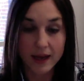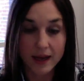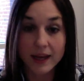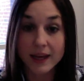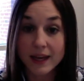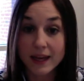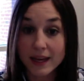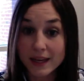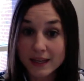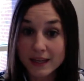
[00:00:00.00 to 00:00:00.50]

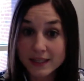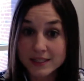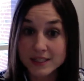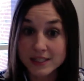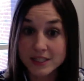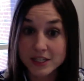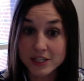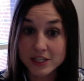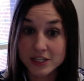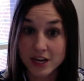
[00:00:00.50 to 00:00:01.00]
In
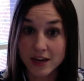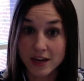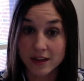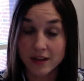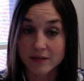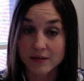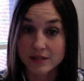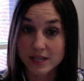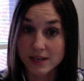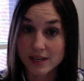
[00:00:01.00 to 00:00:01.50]
addition, there
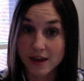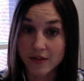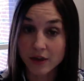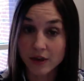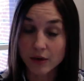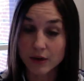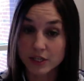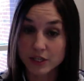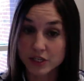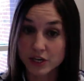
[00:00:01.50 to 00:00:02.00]
was another
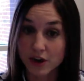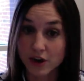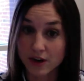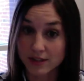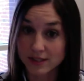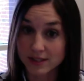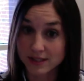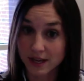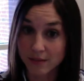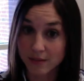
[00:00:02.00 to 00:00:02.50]
question on
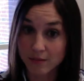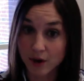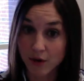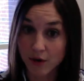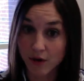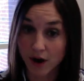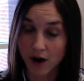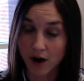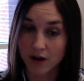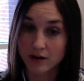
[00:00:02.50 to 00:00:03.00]
same note
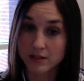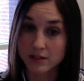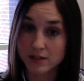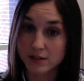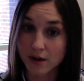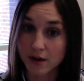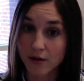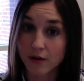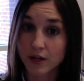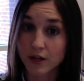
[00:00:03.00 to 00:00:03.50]
card,
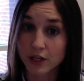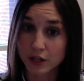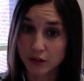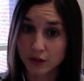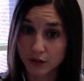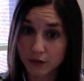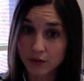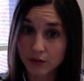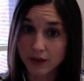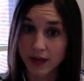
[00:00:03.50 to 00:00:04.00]
so
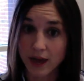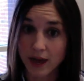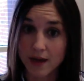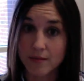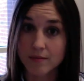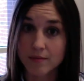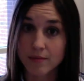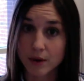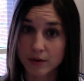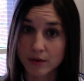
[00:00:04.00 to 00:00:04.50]
you get
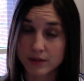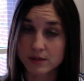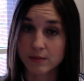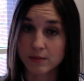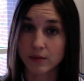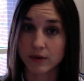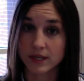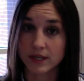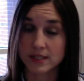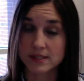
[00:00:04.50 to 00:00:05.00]
bonus
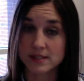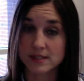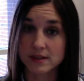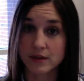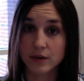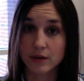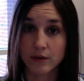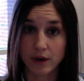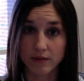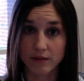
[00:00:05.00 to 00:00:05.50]
points,
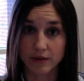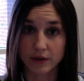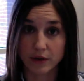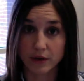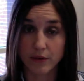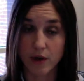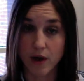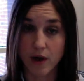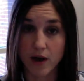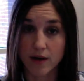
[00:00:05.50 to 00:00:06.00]
whoever you
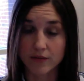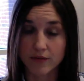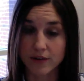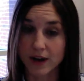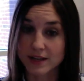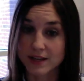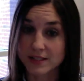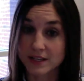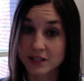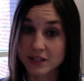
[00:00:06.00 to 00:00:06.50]
are, for
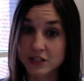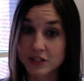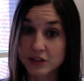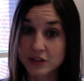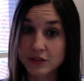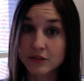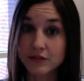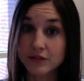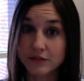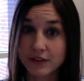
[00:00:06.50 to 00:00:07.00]
asking
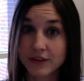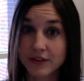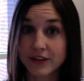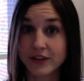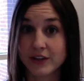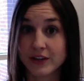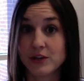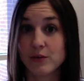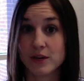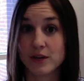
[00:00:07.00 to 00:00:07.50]
2 very
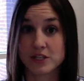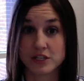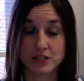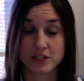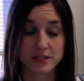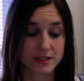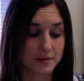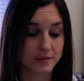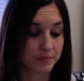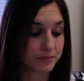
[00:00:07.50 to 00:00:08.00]
good
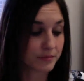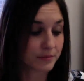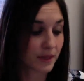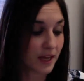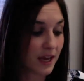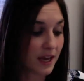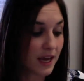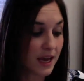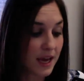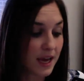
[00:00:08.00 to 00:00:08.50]
questions.
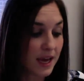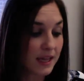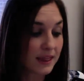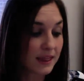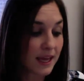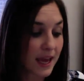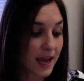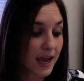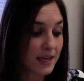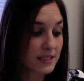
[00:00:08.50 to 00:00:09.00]

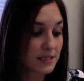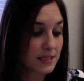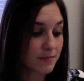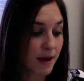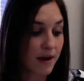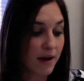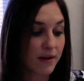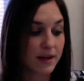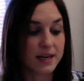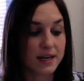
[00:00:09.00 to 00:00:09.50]
They asked
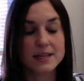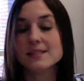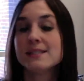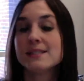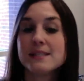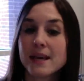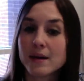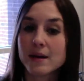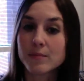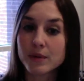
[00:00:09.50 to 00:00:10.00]
about an
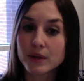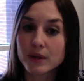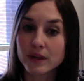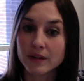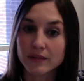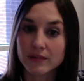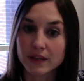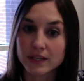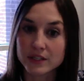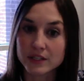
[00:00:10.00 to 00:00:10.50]
example
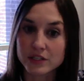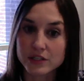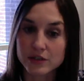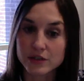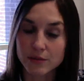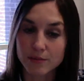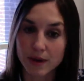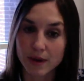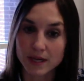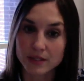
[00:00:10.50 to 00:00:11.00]
of
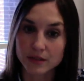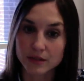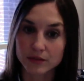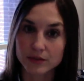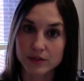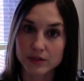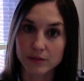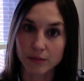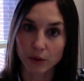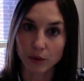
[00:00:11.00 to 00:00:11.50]
instrumental
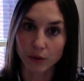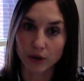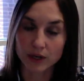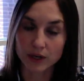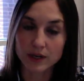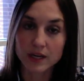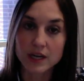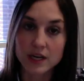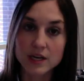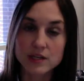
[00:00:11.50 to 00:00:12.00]
support.
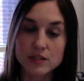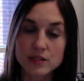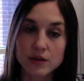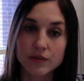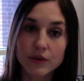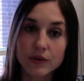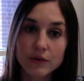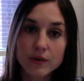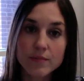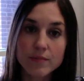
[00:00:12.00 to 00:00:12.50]
So if
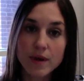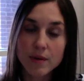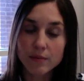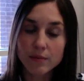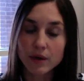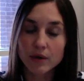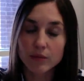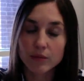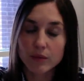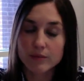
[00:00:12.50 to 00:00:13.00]
you
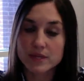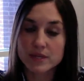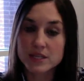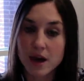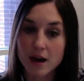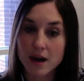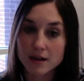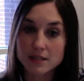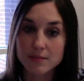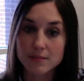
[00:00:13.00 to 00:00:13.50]
remember when we
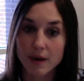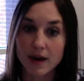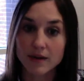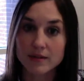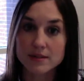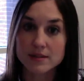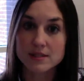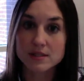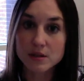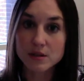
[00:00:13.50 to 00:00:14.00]
talked
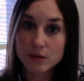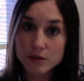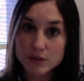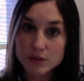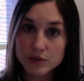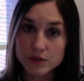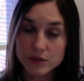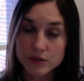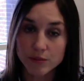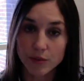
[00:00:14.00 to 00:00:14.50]
about
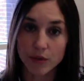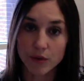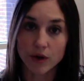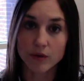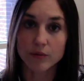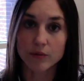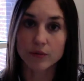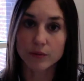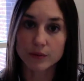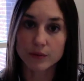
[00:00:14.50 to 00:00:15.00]
social
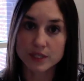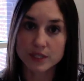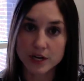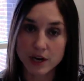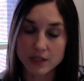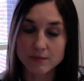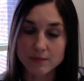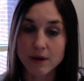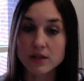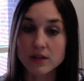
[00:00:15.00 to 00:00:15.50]
support, we
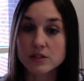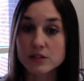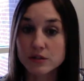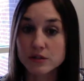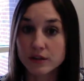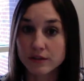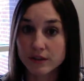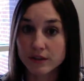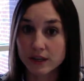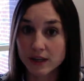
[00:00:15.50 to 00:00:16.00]
talked about 2
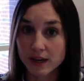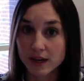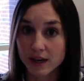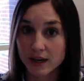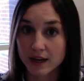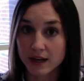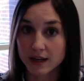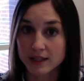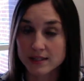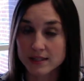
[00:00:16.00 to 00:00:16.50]
different
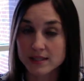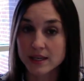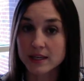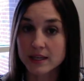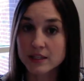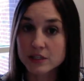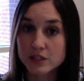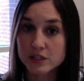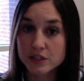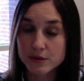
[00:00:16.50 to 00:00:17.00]
kinds,
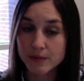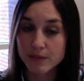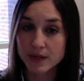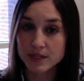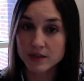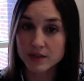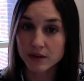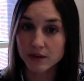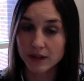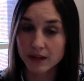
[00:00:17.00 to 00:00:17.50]

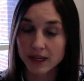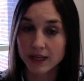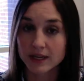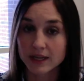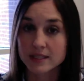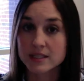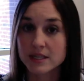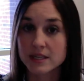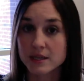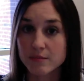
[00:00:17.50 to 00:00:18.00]
instrumental
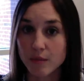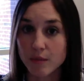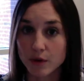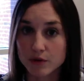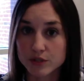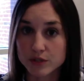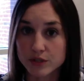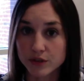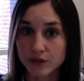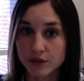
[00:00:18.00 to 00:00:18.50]
and
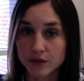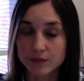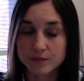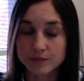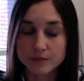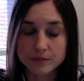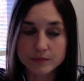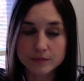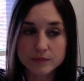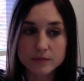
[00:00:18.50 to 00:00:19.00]
emotional.
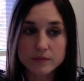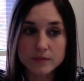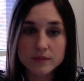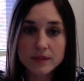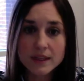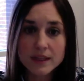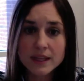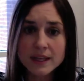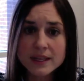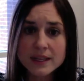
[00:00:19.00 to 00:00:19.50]

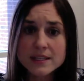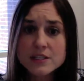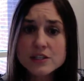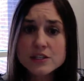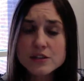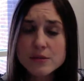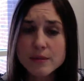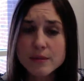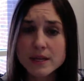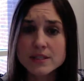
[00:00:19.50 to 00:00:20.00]

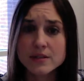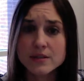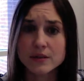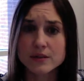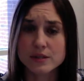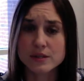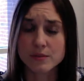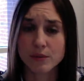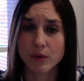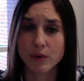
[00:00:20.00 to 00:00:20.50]
Instrumental
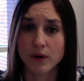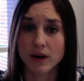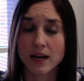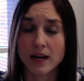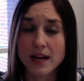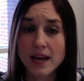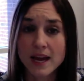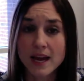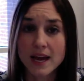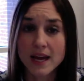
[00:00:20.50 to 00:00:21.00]
support
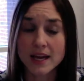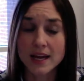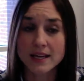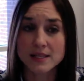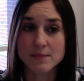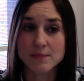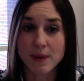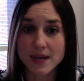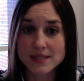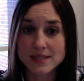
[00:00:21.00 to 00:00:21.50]

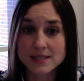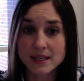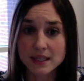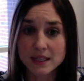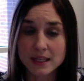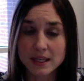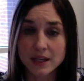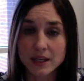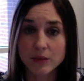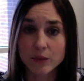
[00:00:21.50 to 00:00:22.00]
is
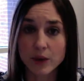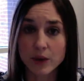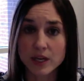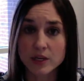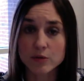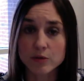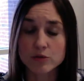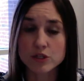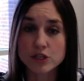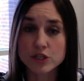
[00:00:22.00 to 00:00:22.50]
basically when
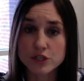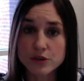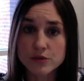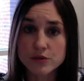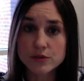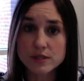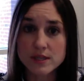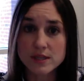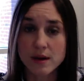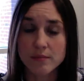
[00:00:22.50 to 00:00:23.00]
you do
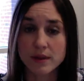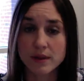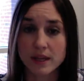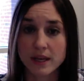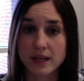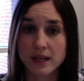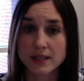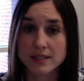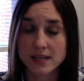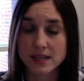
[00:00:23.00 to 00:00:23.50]

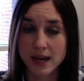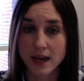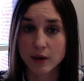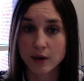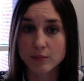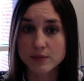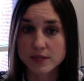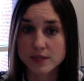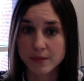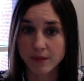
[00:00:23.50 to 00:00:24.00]
something to
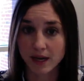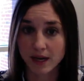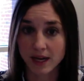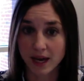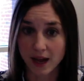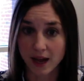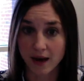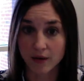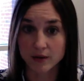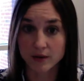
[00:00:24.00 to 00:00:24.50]
help somebody
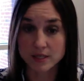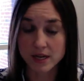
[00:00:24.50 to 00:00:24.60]
out.